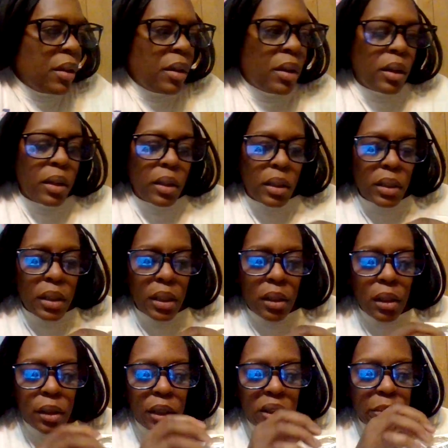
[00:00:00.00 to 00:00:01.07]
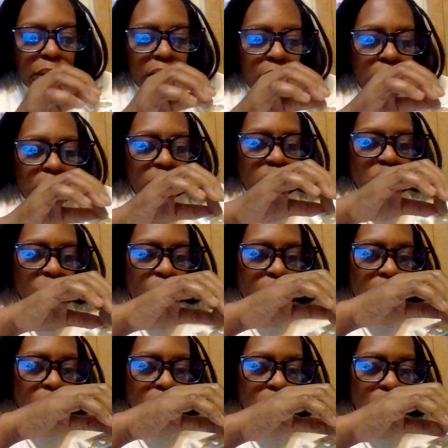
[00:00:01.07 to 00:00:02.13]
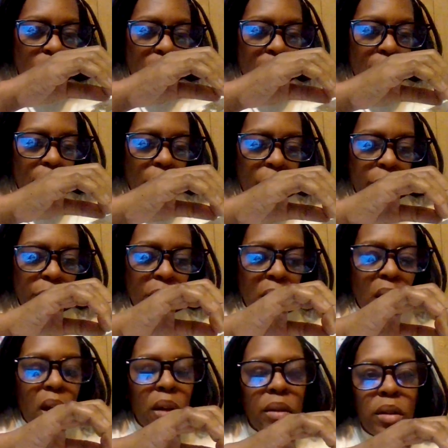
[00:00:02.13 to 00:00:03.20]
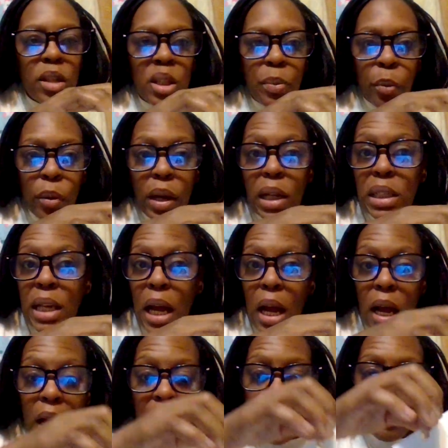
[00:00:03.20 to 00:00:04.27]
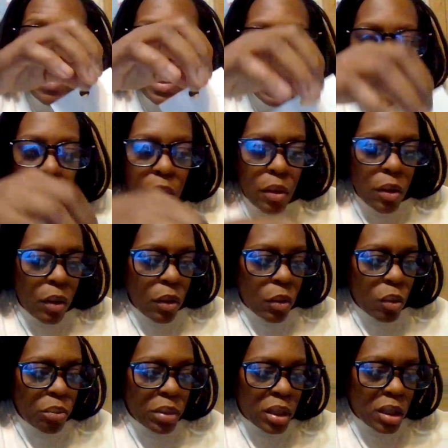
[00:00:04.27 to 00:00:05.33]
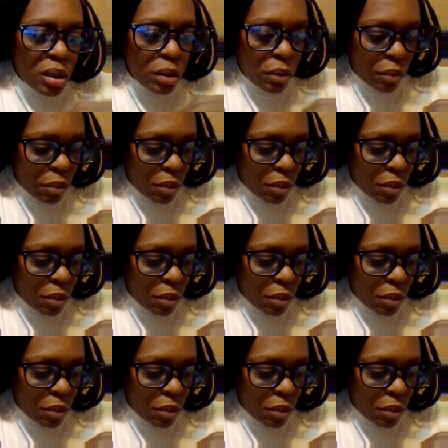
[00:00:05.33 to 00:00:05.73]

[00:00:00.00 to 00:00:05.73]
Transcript: so I thought these would be super cute to wear in springtime oats